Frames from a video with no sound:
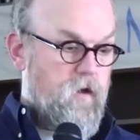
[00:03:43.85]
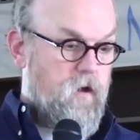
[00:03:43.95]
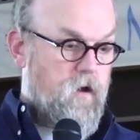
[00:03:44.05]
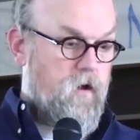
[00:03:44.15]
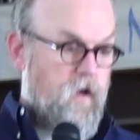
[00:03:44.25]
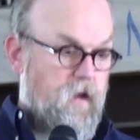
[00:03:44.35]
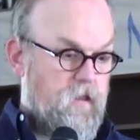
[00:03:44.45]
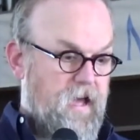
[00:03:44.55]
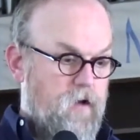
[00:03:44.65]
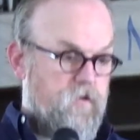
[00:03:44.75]
and
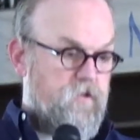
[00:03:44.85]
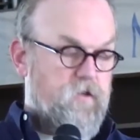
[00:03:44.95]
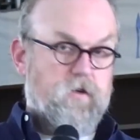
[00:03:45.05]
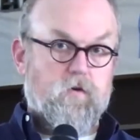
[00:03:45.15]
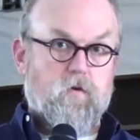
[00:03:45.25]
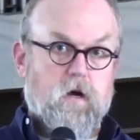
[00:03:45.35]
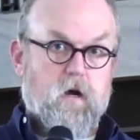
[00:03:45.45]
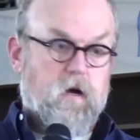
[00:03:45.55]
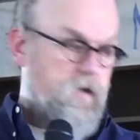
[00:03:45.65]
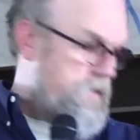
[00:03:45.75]
allow us
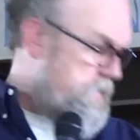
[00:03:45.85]
to